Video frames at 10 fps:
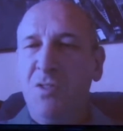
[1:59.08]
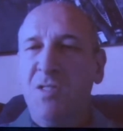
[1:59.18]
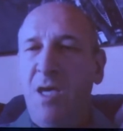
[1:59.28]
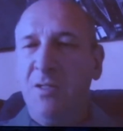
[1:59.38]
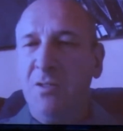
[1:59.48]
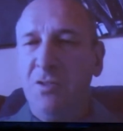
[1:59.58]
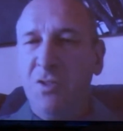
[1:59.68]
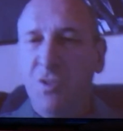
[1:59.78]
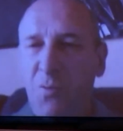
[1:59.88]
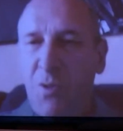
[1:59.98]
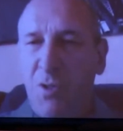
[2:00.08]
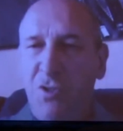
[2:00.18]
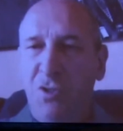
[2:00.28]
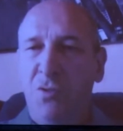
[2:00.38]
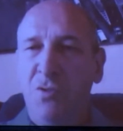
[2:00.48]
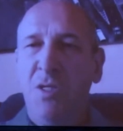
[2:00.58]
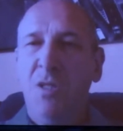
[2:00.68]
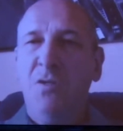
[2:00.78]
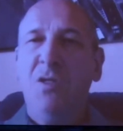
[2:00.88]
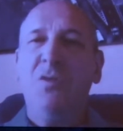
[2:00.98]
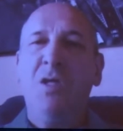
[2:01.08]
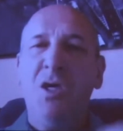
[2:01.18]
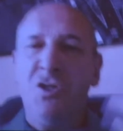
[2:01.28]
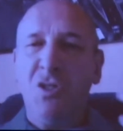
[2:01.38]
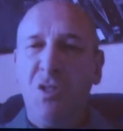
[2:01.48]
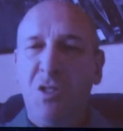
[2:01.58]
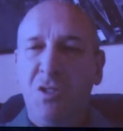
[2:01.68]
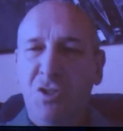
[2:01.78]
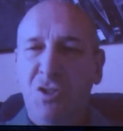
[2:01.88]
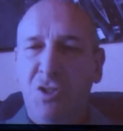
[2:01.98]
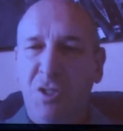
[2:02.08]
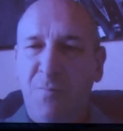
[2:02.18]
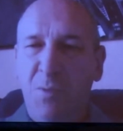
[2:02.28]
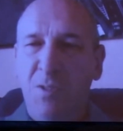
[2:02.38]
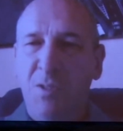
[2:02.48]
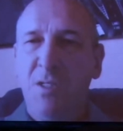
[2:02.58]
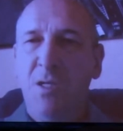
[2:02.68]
societal structures, the educational achievements,